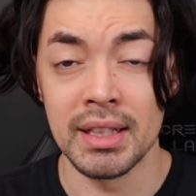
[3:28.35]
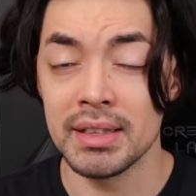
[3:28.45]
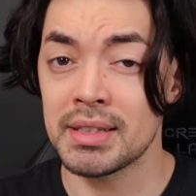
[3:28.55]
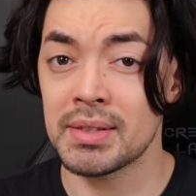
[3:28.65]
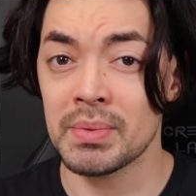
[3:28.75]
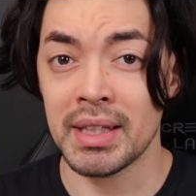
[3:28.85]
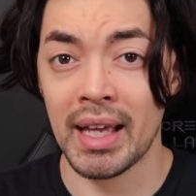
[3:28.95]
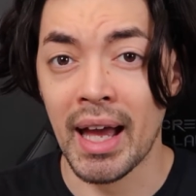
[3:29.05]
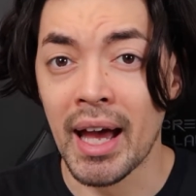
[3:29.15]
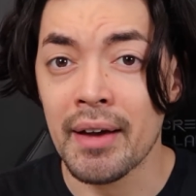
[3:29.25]
doesn't really
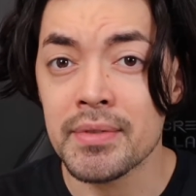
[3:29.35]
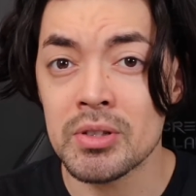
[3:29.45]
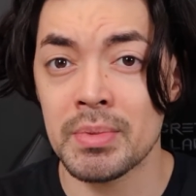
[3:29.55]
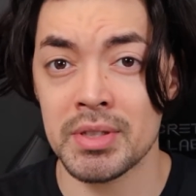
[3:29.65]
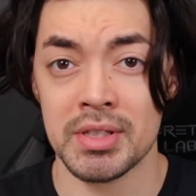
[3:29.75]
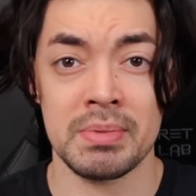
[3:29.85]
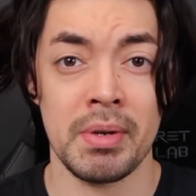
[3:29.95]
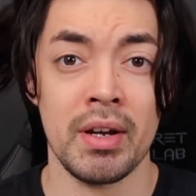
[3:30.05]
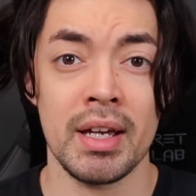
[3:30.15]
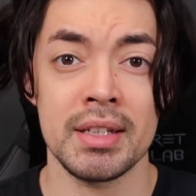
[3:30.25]
have too much
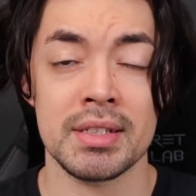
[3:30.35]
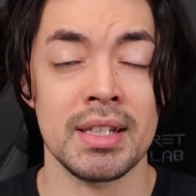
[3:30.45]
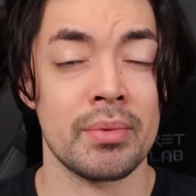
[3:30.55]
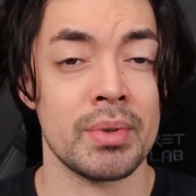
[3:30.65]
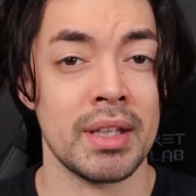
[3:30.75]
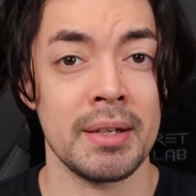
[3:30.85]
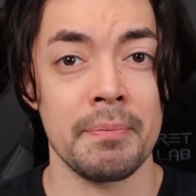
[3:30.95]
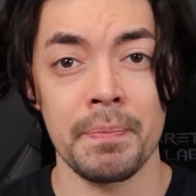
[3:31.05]
experience, not really